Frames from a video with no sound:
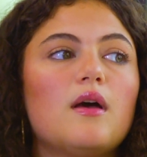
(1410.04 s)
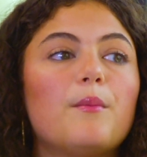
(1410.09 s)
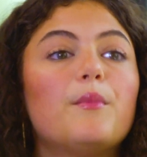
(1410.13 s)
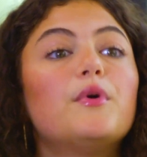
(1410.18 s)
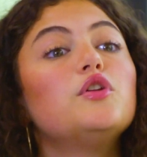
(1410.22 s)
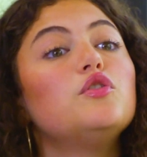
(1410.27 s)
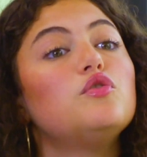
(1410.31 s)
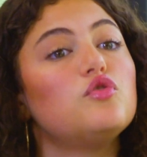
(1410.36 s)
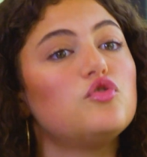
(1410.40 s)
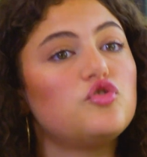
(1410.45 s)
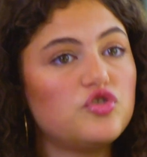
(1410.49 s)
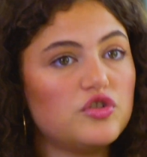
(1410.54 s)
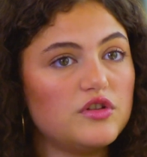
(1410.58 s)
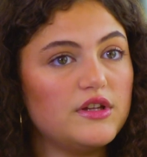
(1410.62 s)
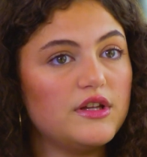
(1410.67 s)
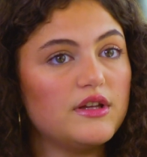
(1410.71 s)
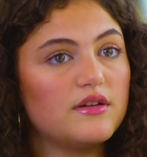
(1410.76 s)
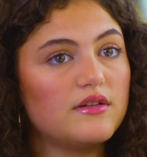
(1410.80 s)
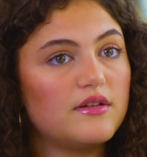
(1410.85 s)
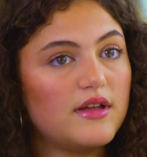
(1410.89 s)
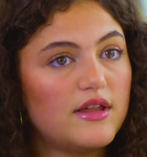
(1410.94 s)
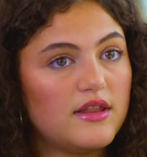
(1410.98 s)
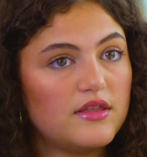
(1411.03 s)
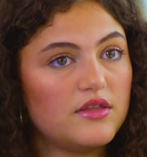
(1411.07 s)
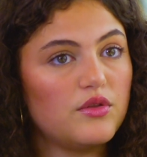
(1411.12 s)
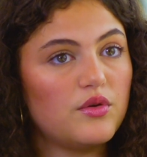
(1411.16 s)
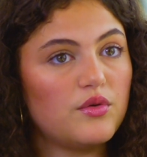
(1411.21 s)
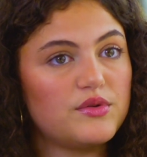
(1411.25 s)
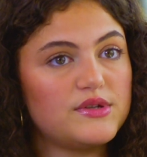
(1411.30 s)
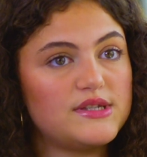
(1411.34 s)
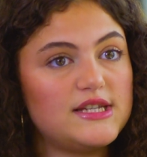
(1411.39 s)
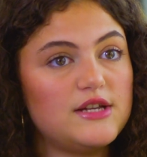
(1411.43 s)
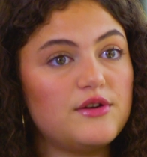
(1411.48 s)
But usually in
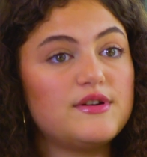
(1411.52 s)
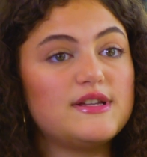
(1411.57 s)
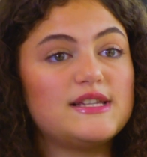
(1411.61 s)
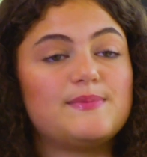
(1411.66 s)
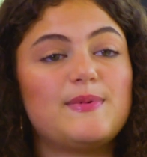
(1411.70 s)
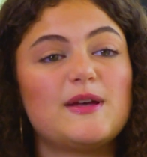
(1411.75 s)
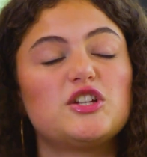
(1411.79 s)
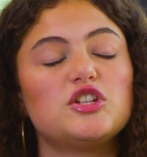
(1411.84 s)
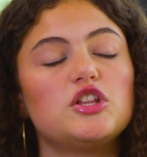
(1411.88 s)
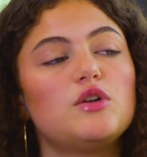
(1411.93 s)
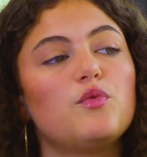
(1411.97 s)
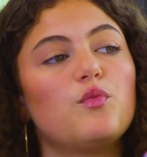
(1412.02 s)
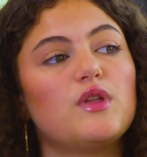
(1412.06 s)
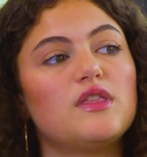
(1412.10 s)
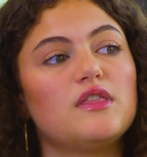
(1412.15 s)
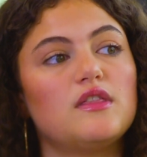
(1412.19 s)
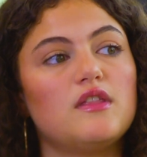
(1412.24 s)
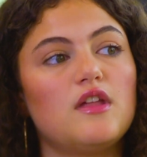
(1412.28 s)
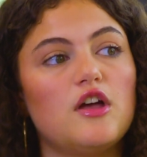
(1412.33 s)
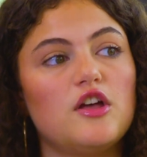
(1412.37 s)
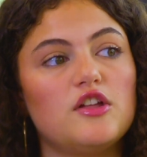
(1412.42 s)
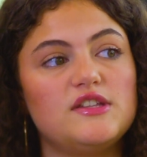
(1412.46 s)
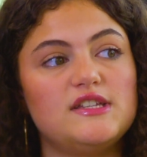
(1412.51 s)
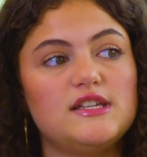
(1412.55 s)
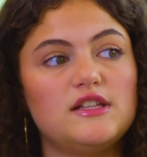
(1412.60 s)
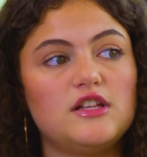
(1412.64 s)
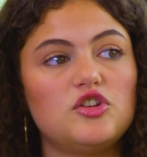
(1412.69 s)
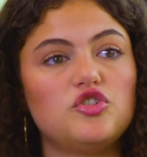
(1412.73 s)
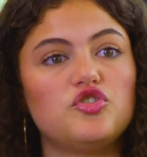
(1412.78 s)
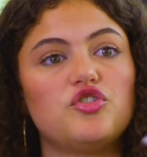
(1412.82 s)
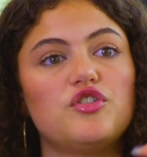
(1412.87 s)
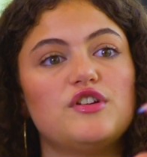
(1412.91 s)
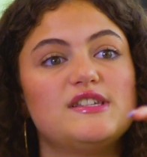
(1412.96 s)
those series, especially when a
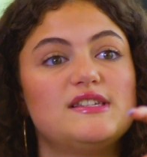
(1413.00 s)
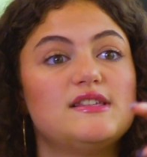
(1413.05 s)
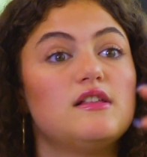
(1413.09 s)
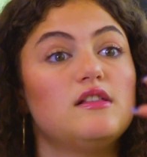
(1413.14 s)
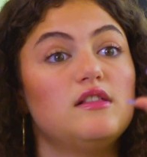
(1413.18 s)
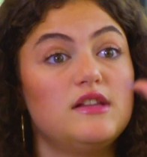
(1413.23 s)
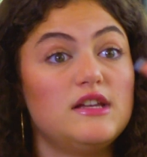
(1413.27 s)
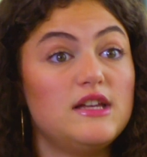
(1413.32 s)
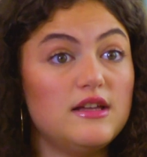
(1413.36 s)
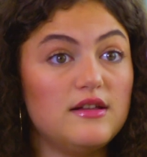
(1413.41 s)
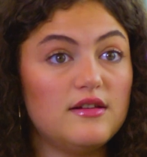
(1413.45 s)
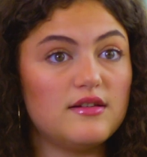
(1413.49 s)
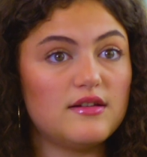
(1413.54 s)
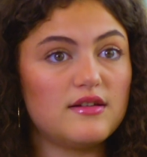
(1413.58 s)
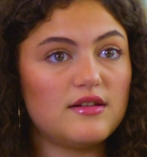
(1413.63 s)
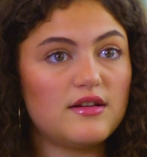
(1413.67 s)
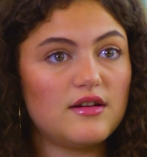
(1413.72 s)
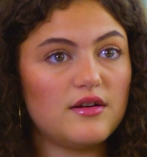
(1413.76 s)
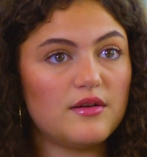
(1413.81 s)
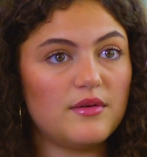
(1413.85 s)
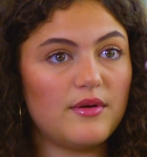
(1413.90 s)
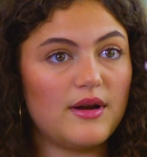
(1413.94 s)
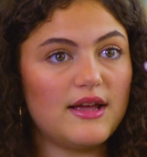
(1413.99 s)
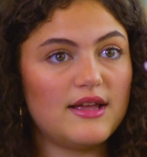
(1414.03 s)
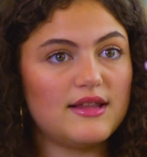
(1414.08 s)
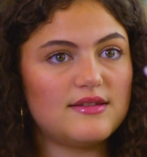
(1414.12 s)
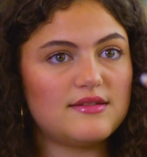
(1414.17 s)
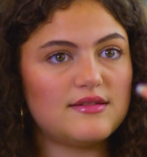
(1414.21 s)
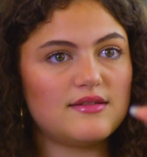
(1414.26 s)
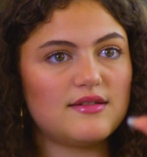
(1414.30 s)
teenager is the lead, right?